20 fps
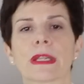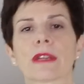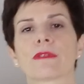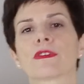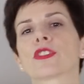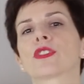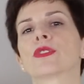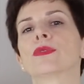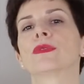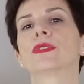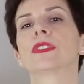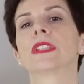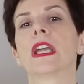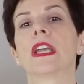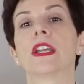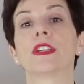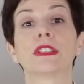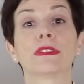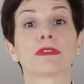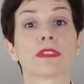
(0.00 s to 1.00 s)
pair of shoes,
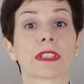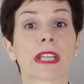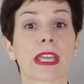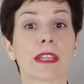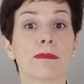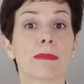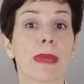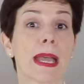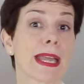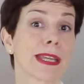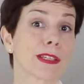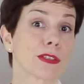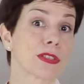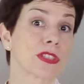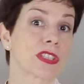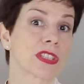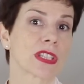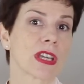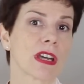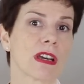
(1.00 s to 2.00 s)
different handbag, a
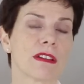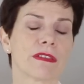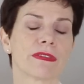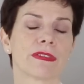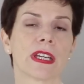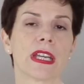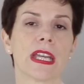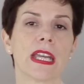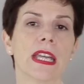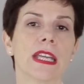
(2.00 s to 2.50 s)
scarf,